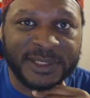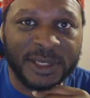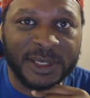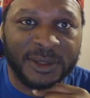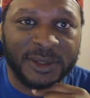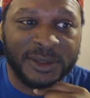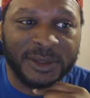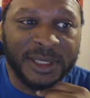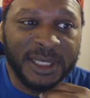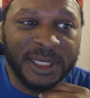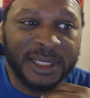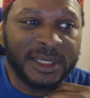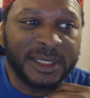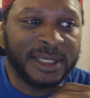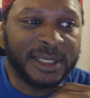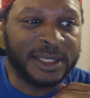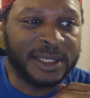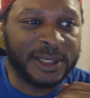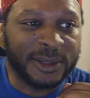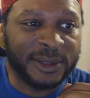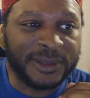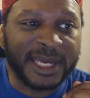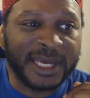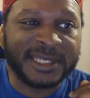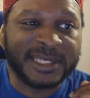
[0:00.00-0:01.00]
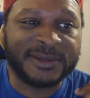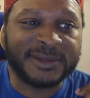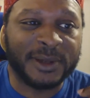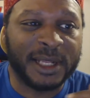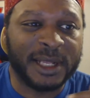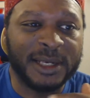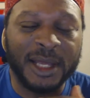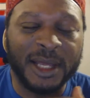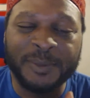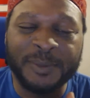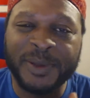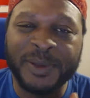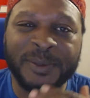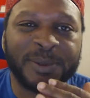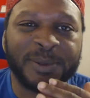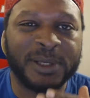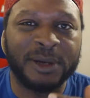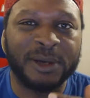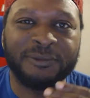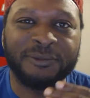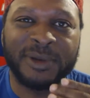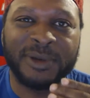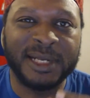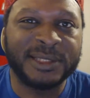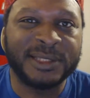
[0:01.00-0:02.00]
So, you know, that's what a lot of people
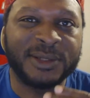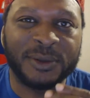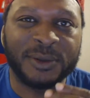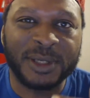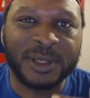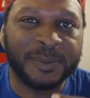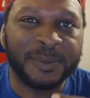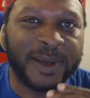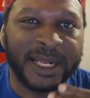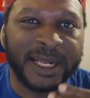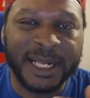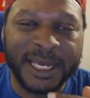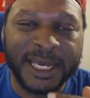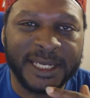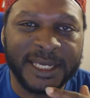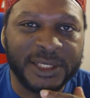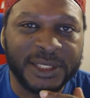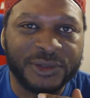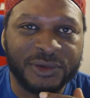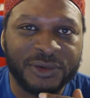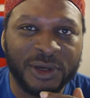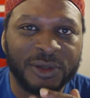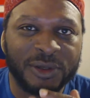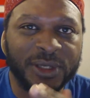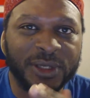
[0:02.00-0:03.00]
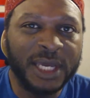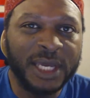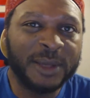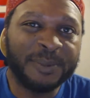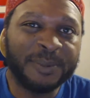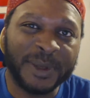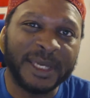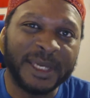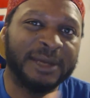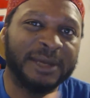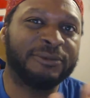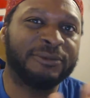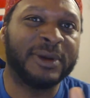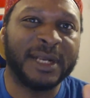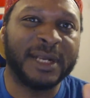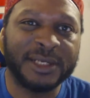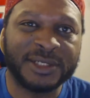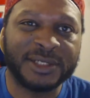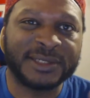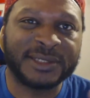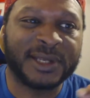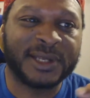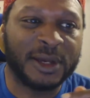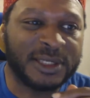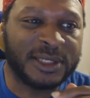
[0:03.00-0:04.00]
don't really talk about that intro, but it really
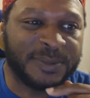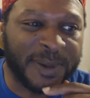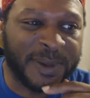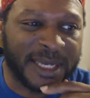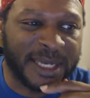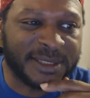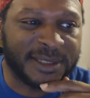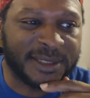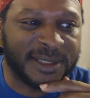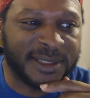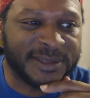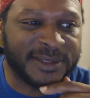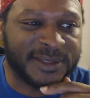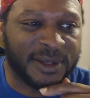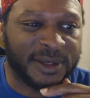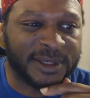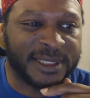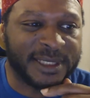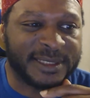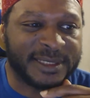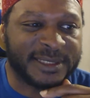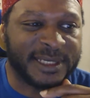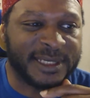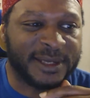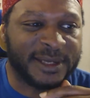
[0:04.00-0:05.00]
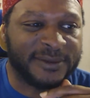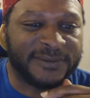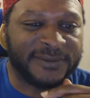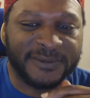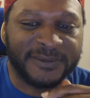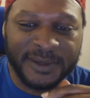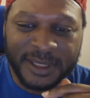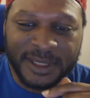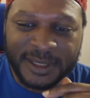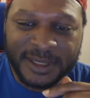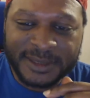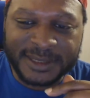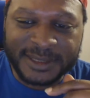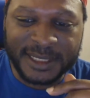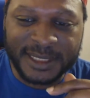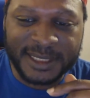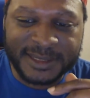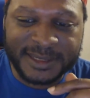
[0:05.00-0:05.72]
just goes back to the song itself. So